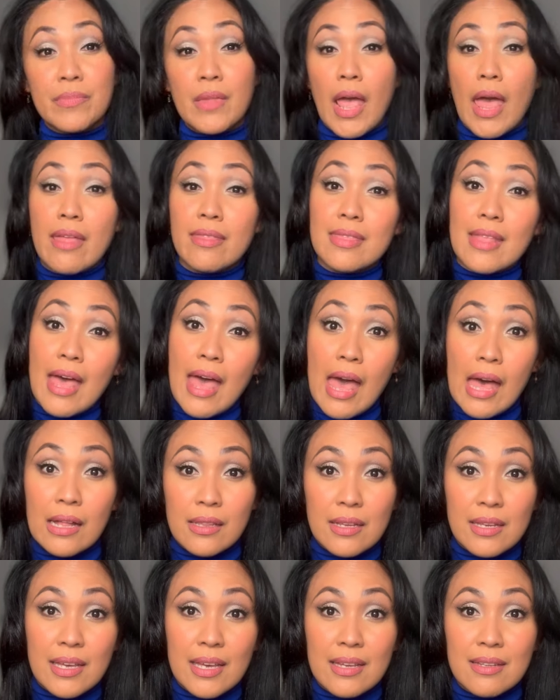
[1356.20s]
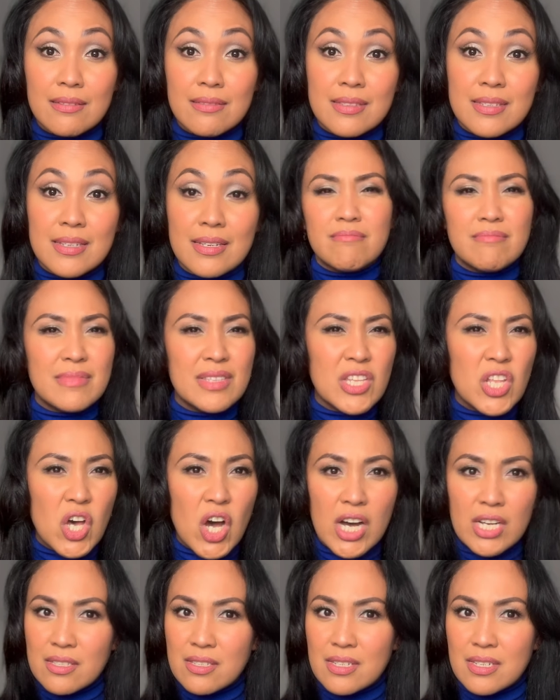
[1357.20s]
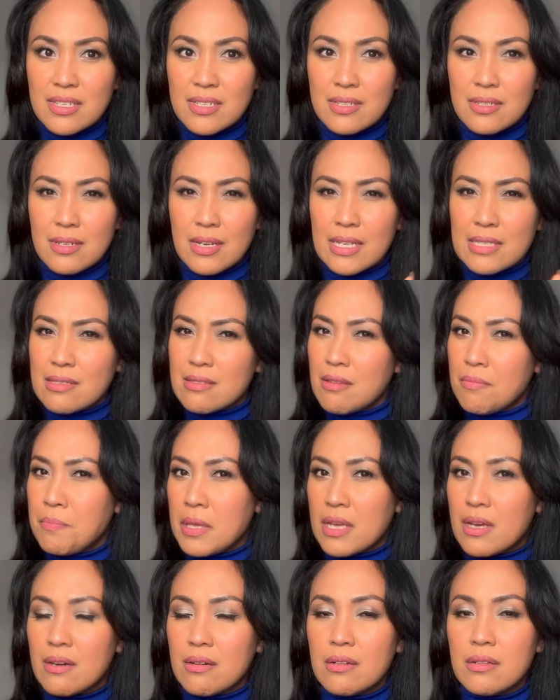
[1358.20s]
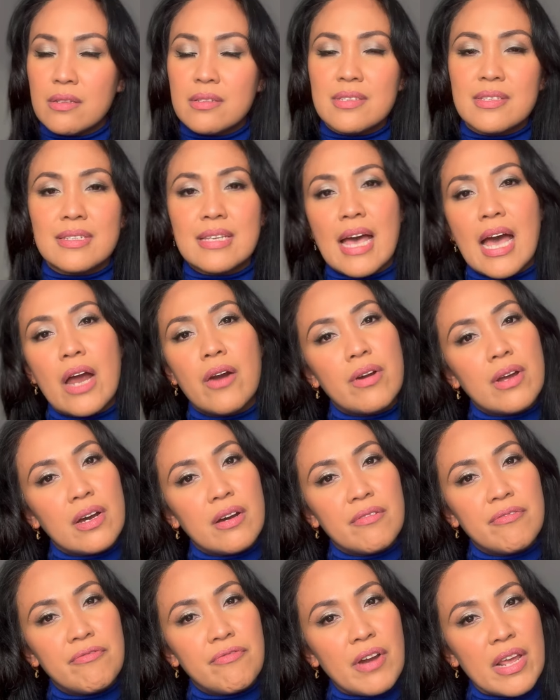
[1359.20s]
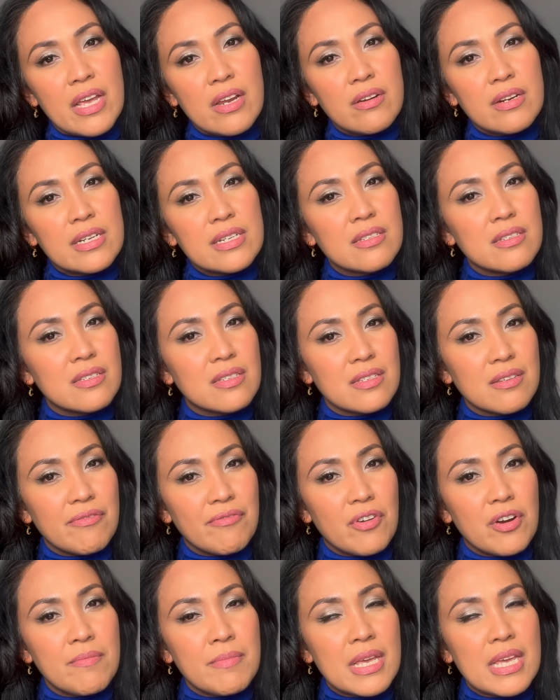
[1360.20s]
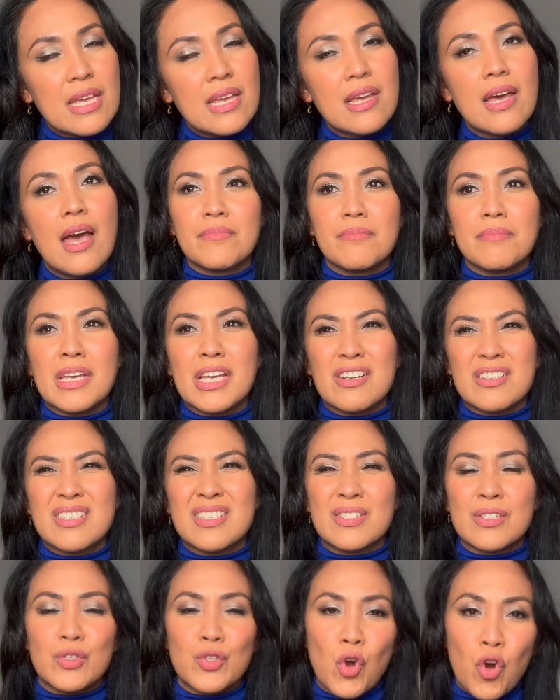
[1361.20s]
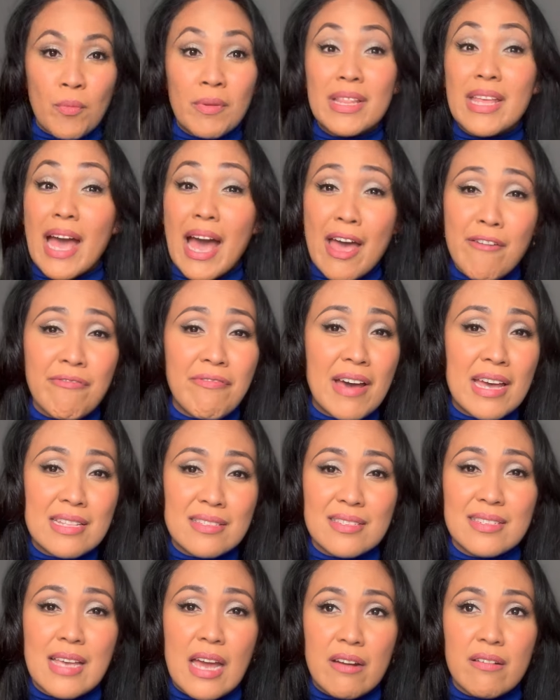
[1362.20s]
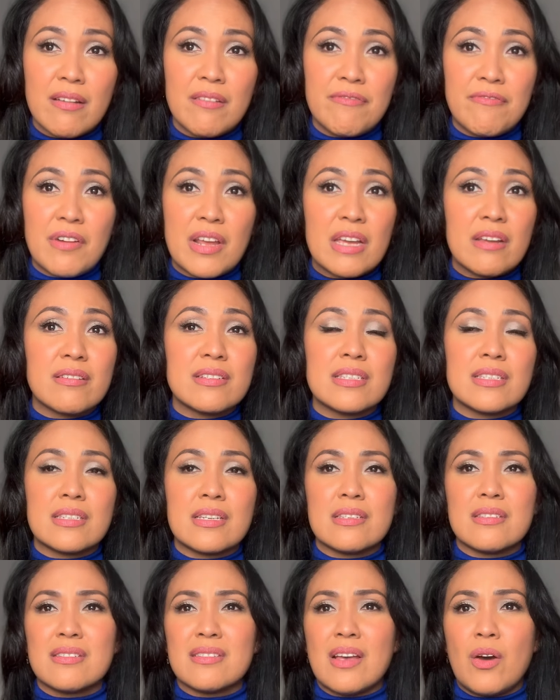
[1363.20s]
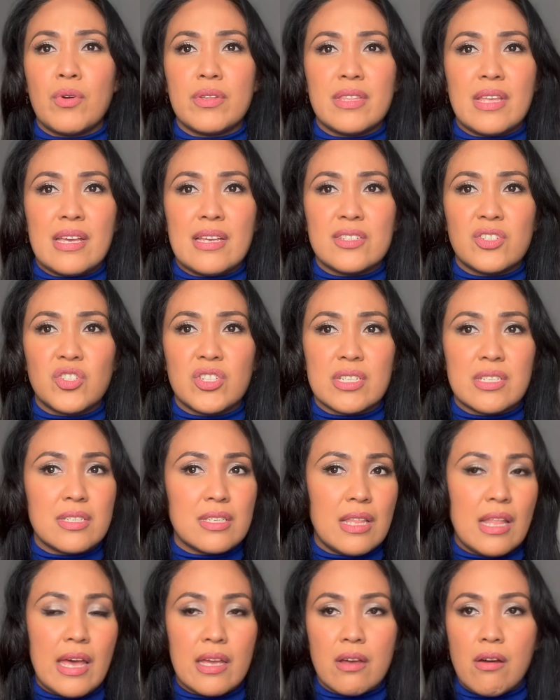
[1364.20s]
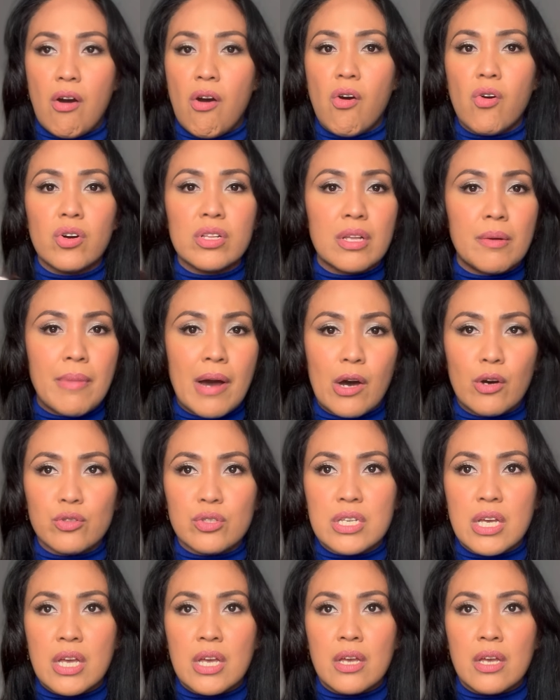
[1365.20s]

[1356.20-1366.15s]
and elegant. Not a typical Zara fragrance for me because normally I find Zara fragrances nowadays just like all about